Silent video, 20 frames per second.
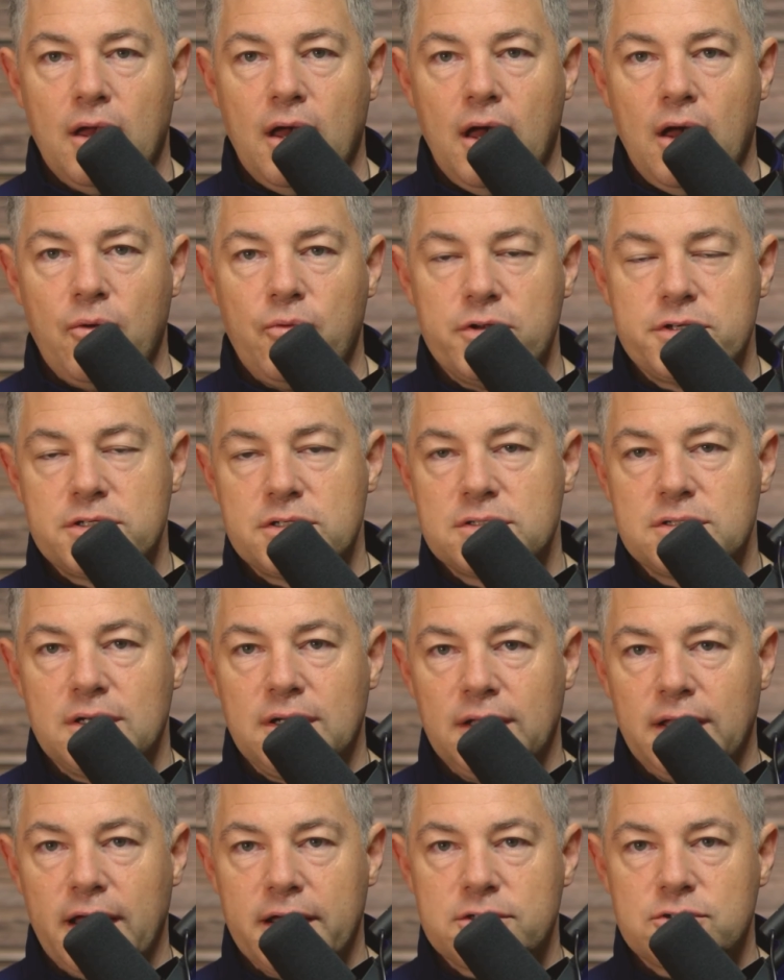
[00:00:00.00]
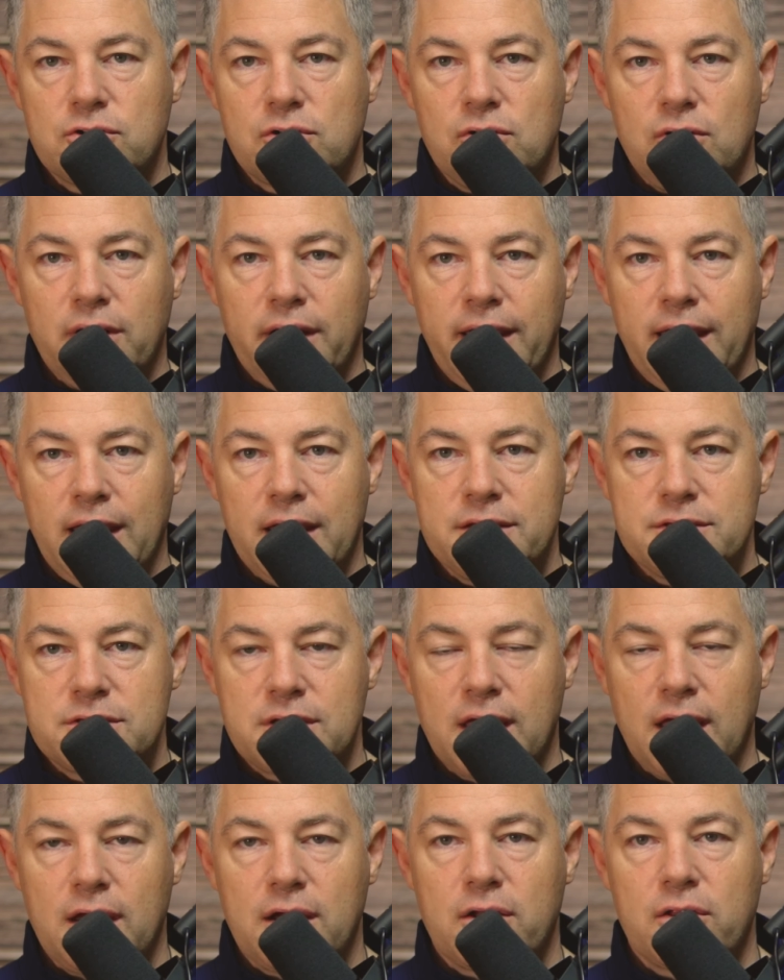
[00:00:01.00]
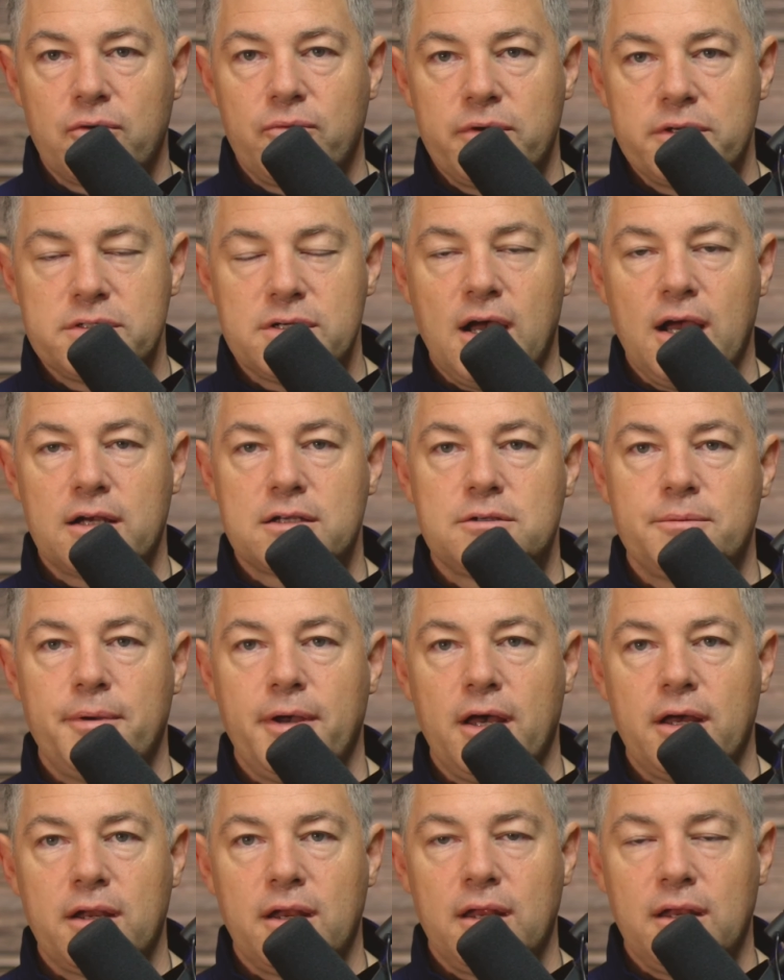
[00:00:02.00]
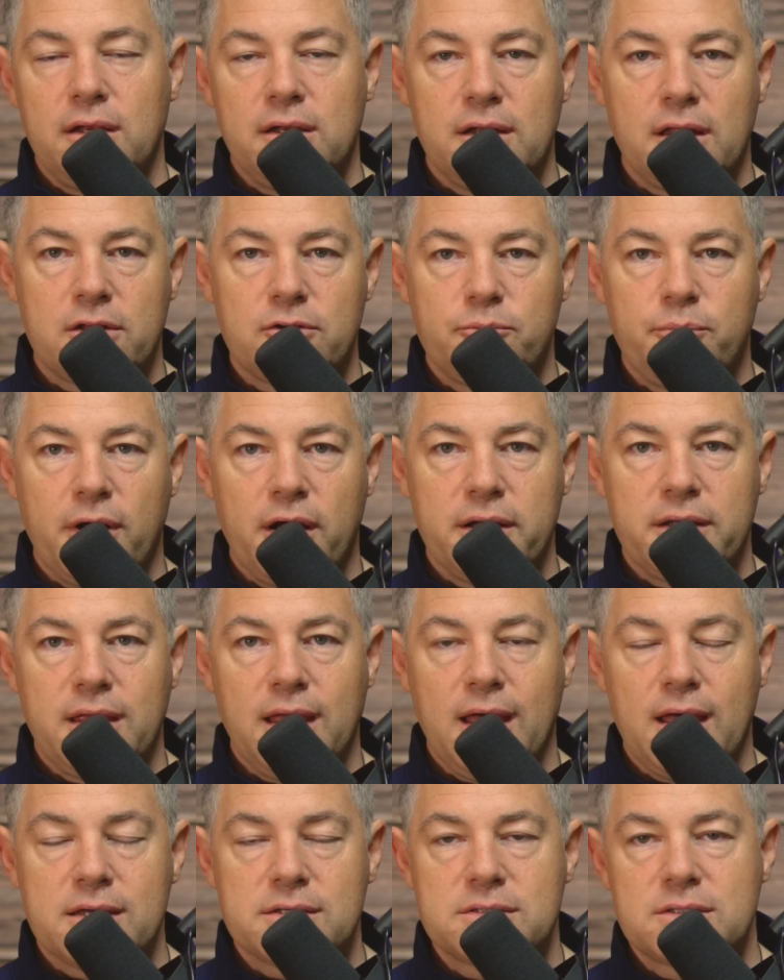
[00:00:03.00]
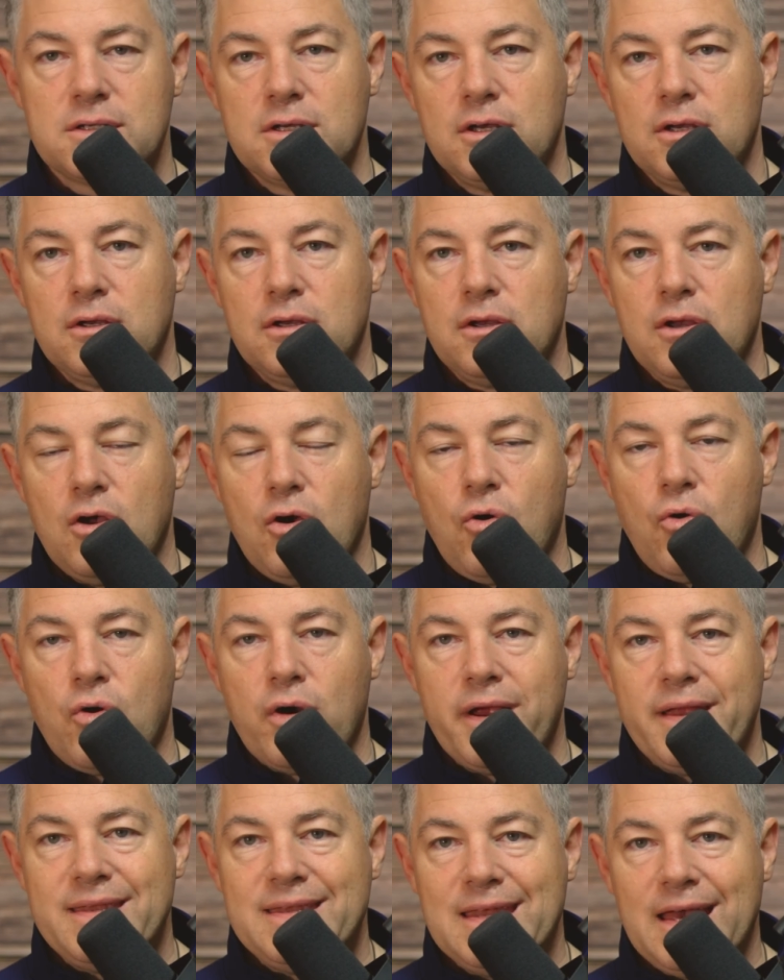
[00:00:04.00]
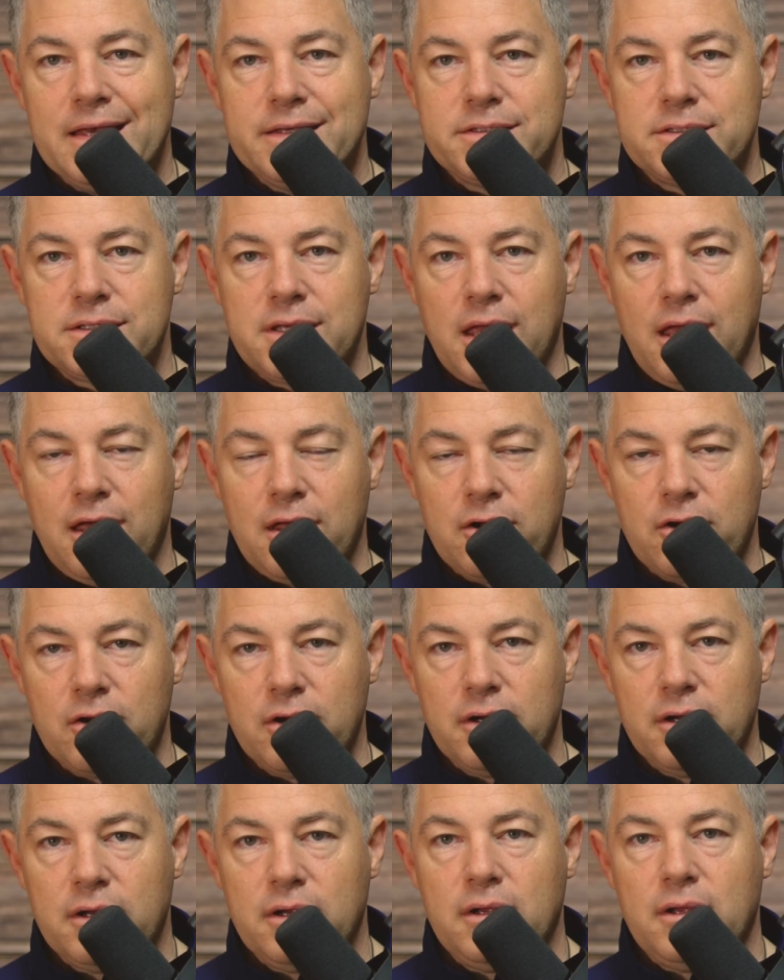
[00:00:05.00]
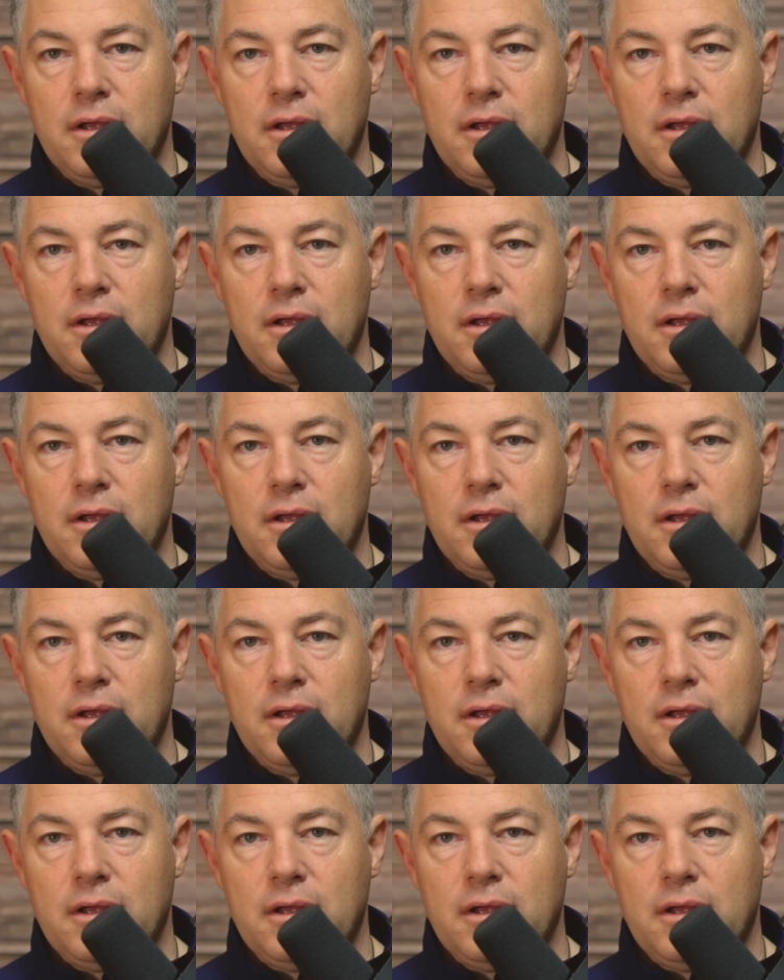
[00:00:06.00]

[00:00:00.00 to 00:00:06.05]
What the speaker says: which is an electrical hand scanner that we talked about in another podcast, or a Nest scanner,